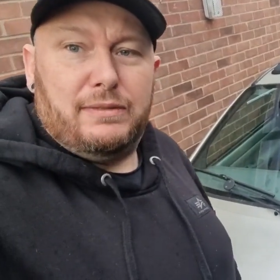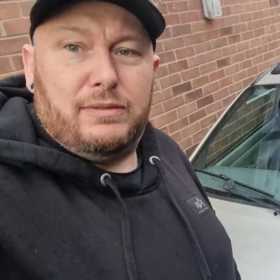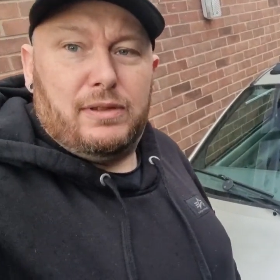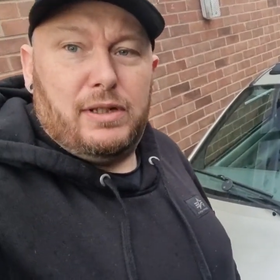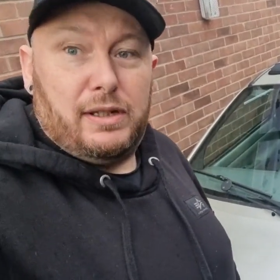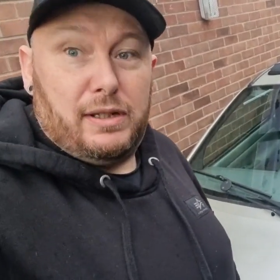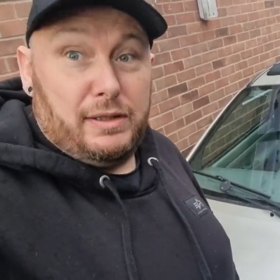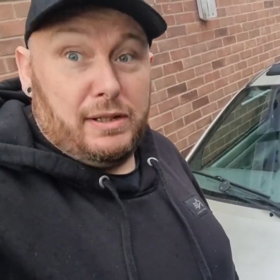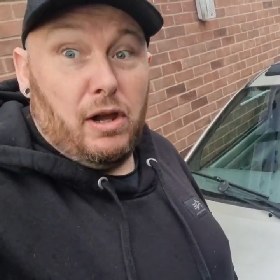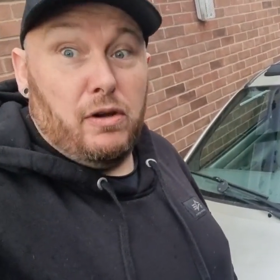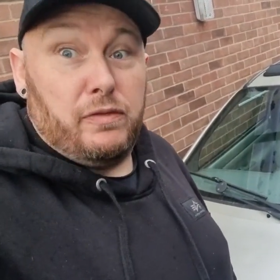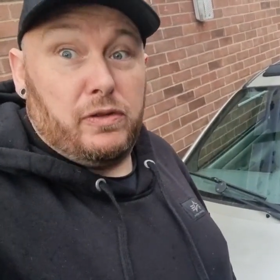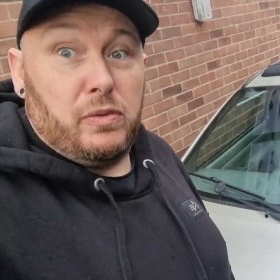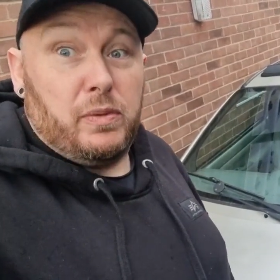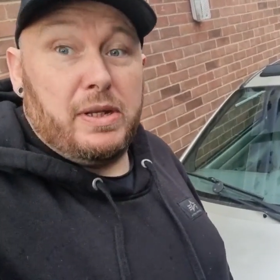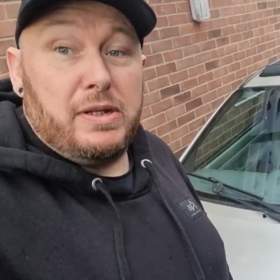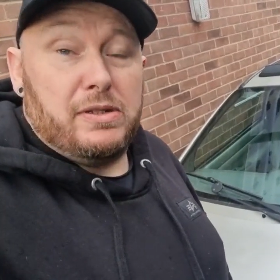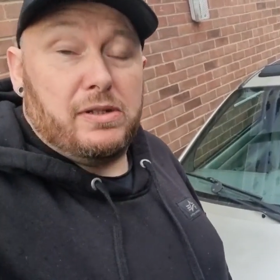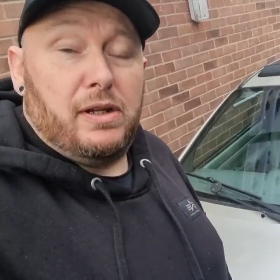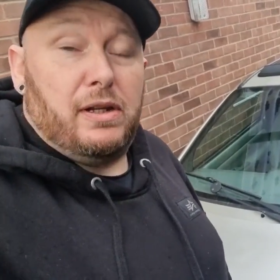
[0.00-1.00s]
over the
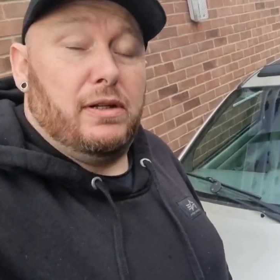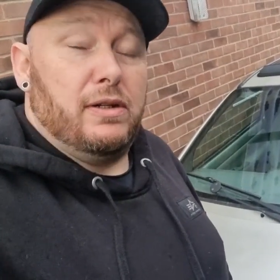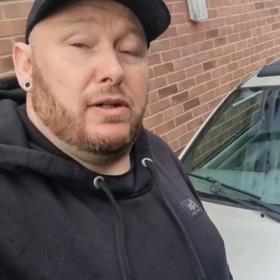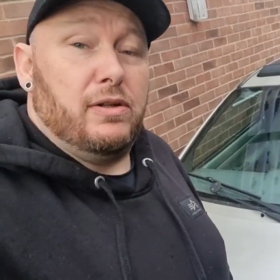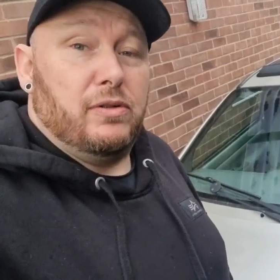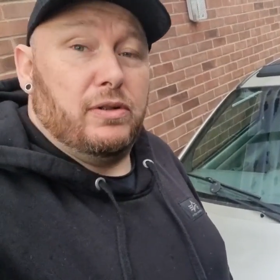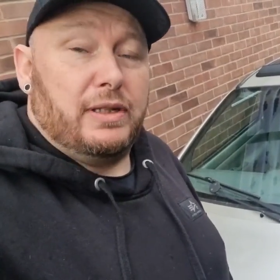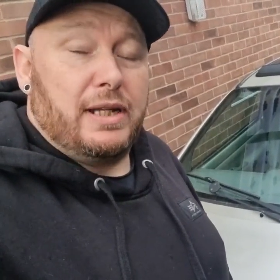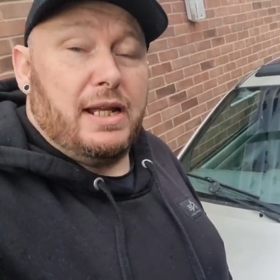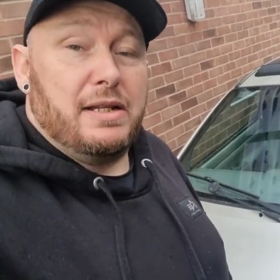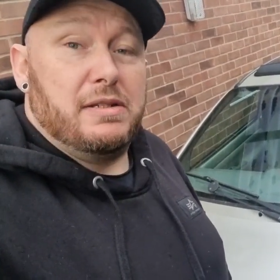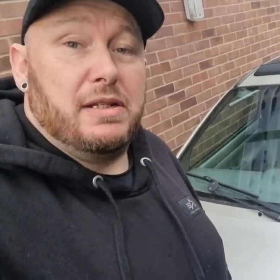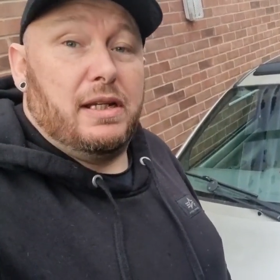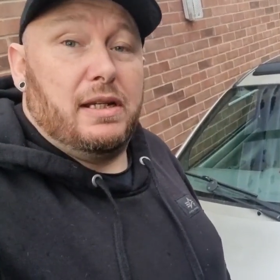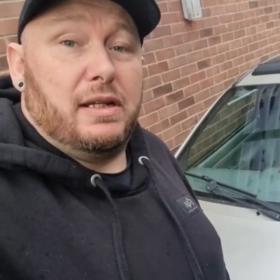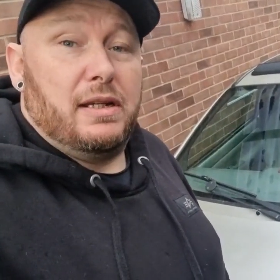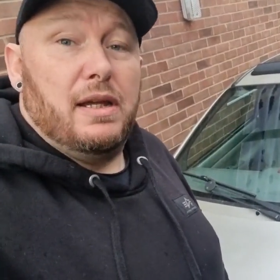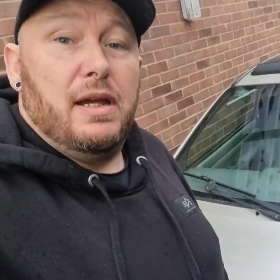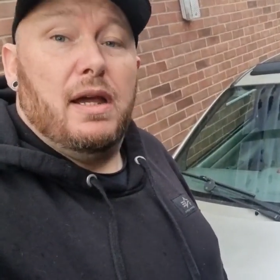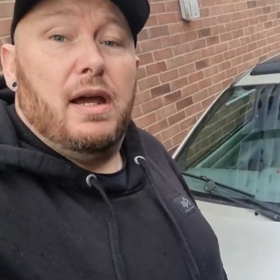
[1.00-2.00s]
winter on
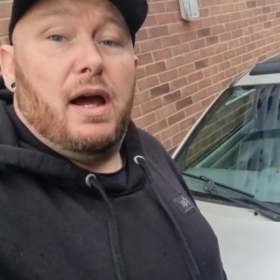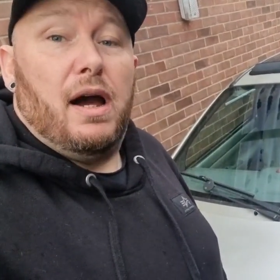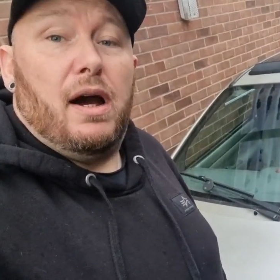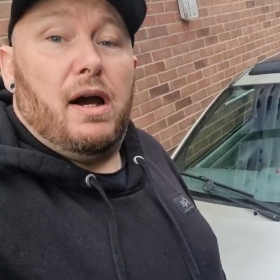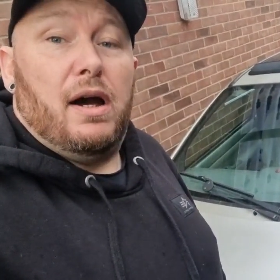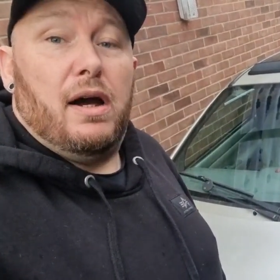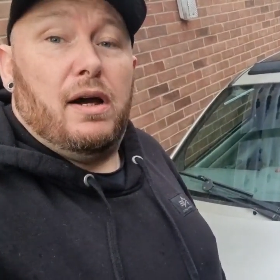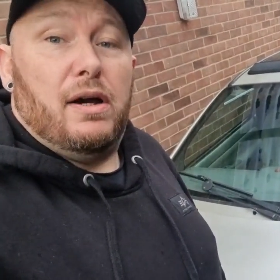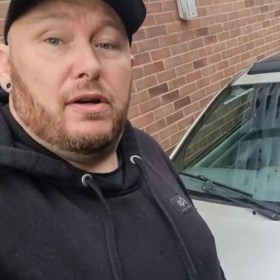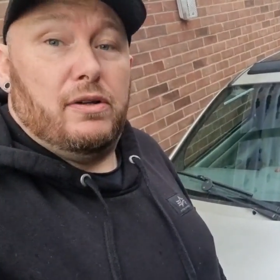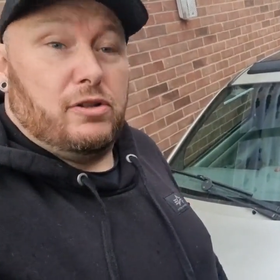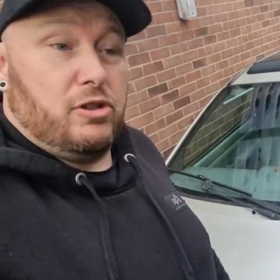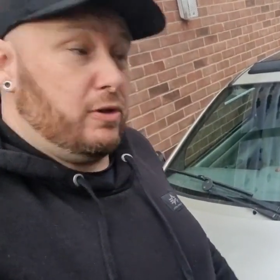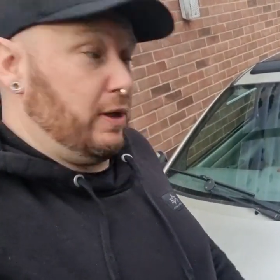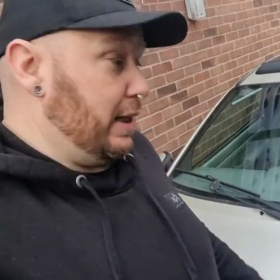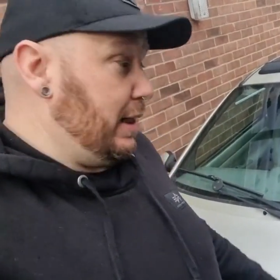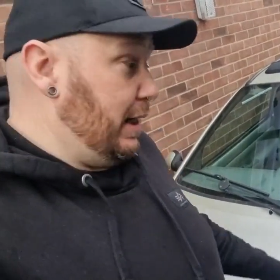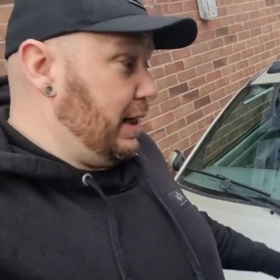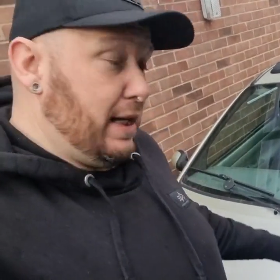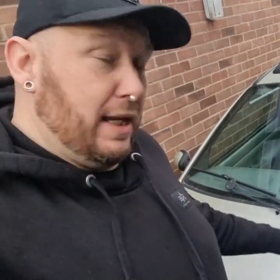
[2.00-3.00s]
getting
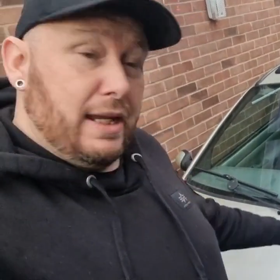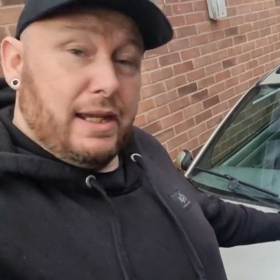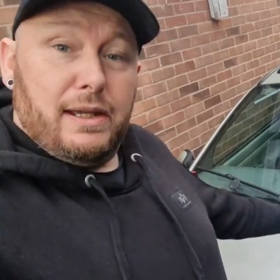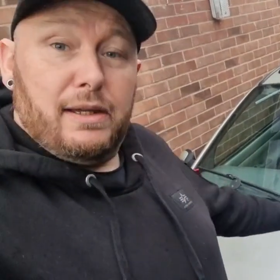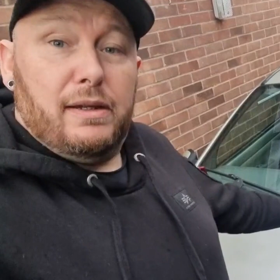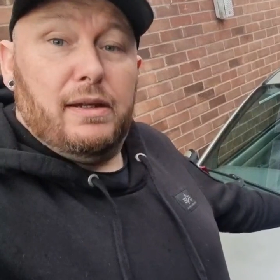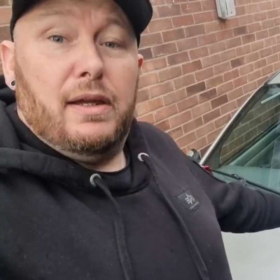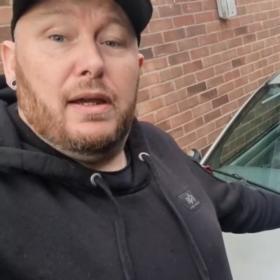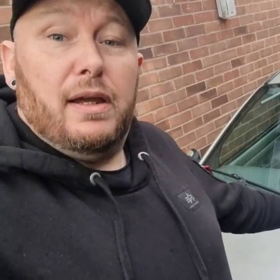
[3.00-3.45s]
Twiglet here